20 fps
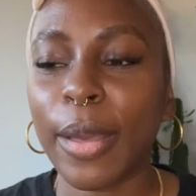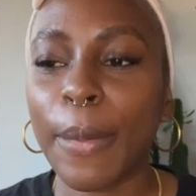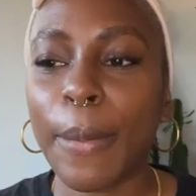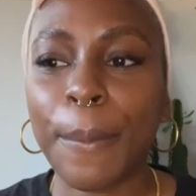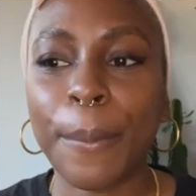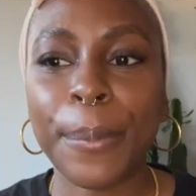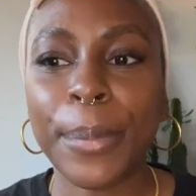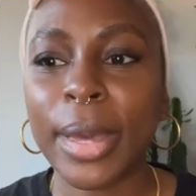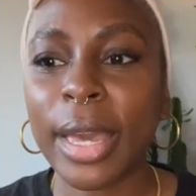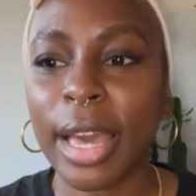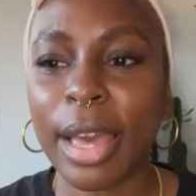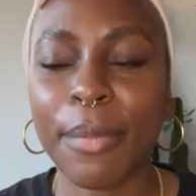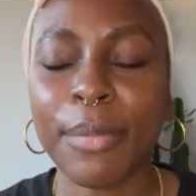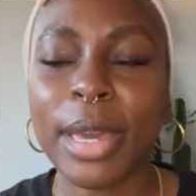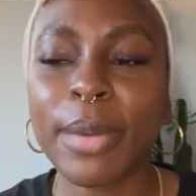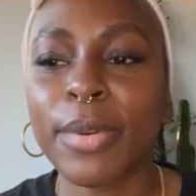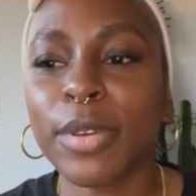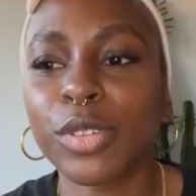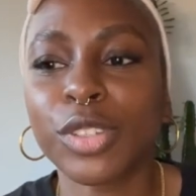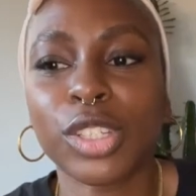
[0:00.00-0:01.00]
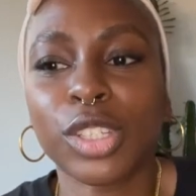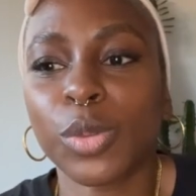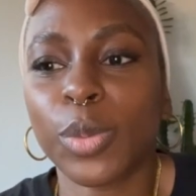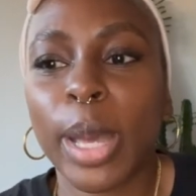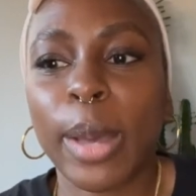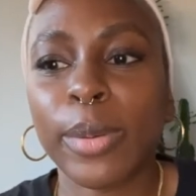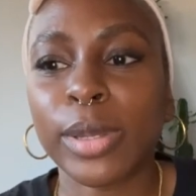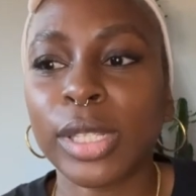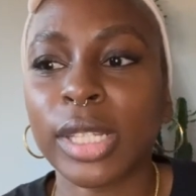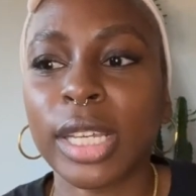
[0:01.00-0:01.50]
maybe it was just the way
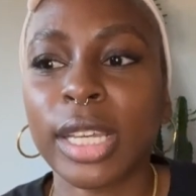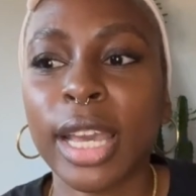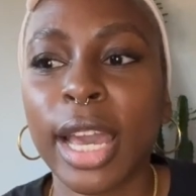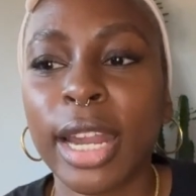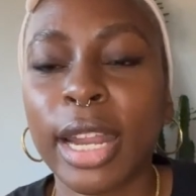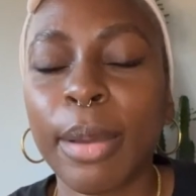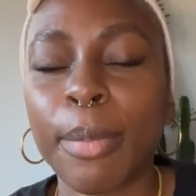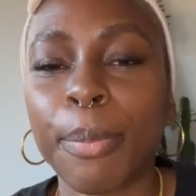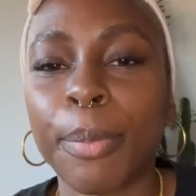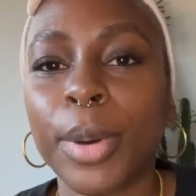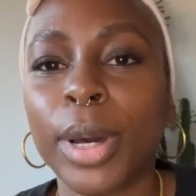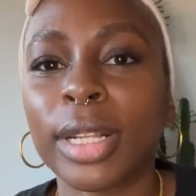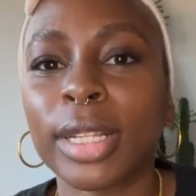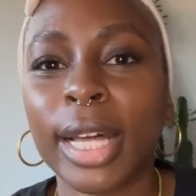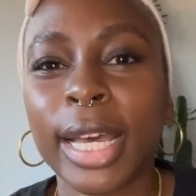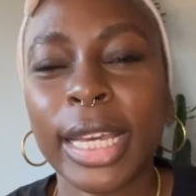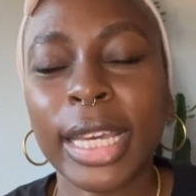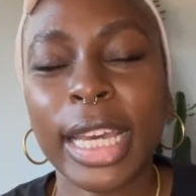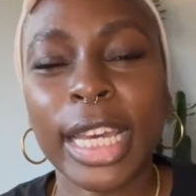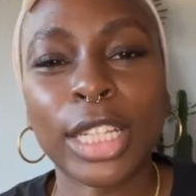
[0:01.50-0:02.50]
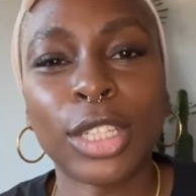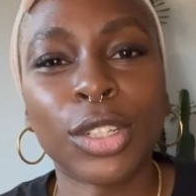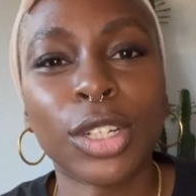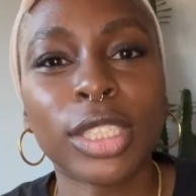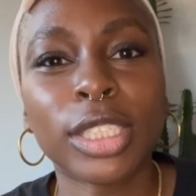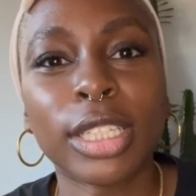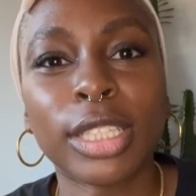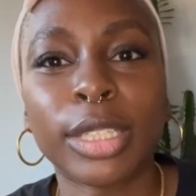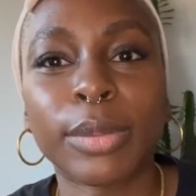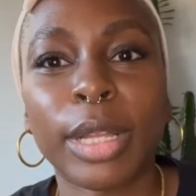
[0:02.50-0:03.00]
I was looking at it, but like it
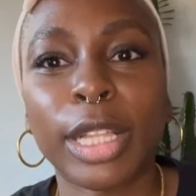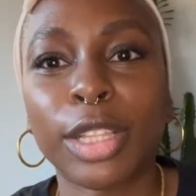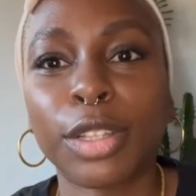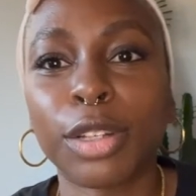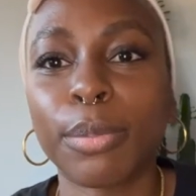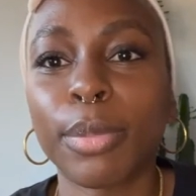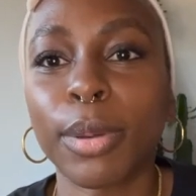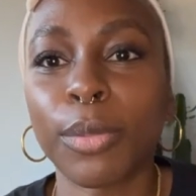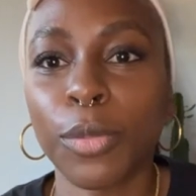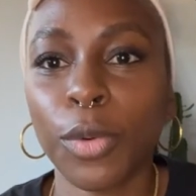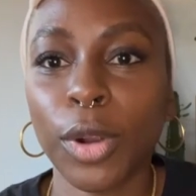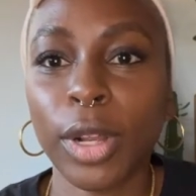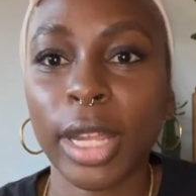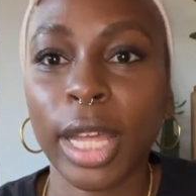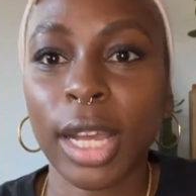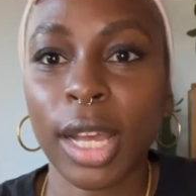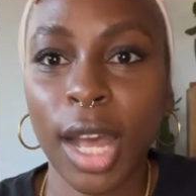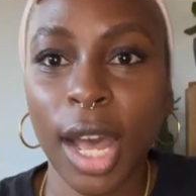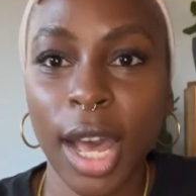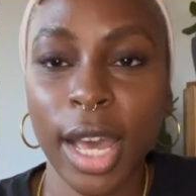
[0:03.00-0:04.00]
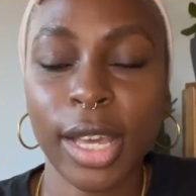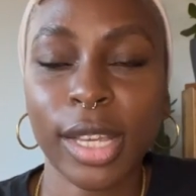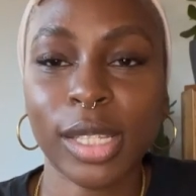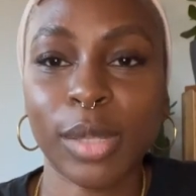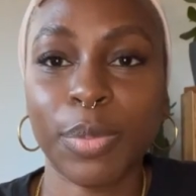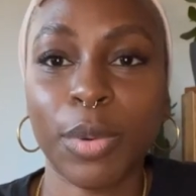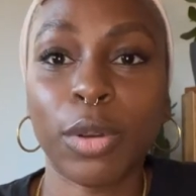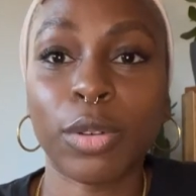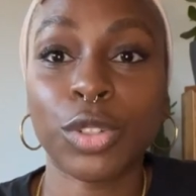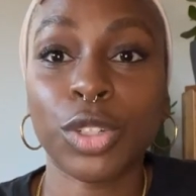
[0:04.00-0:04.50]
looked a, a little bit more like high
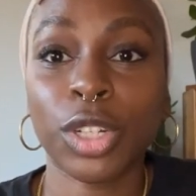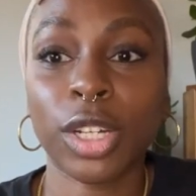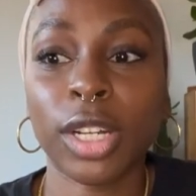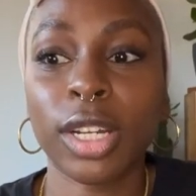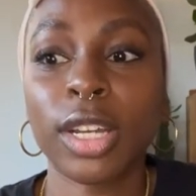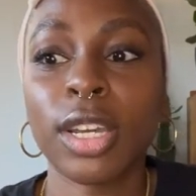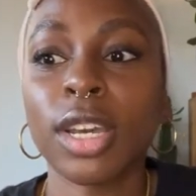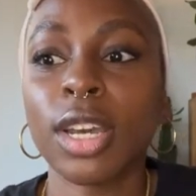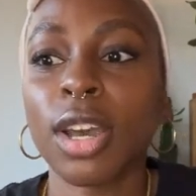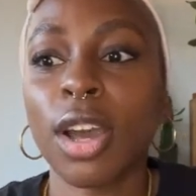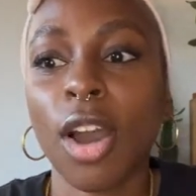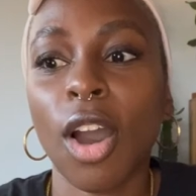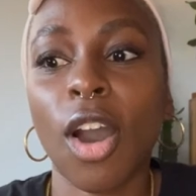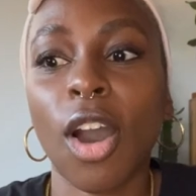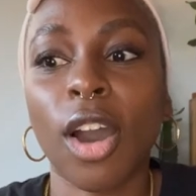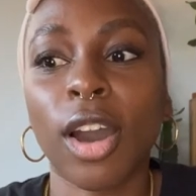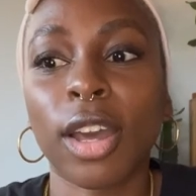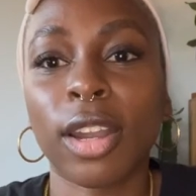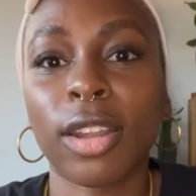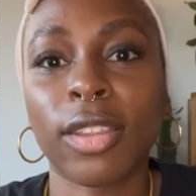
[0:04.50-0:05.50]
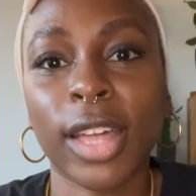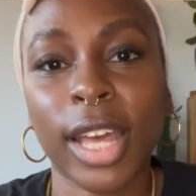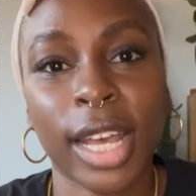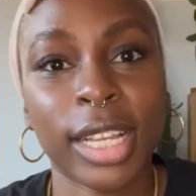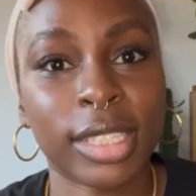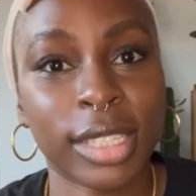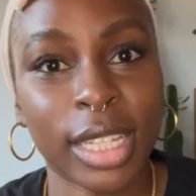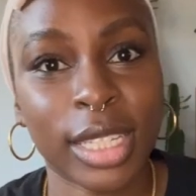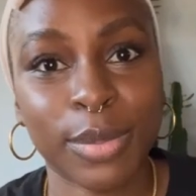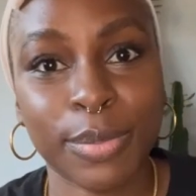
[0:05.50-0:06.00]
exposure on the
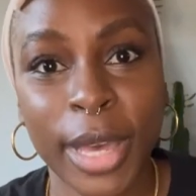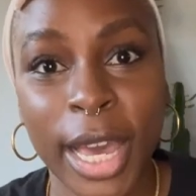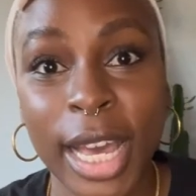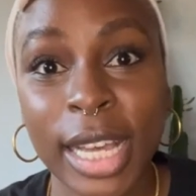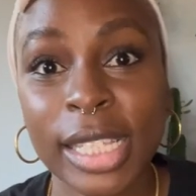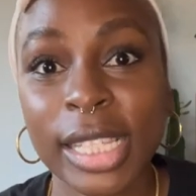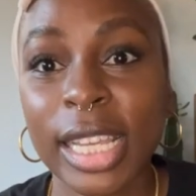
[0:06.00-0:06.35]
XS Max.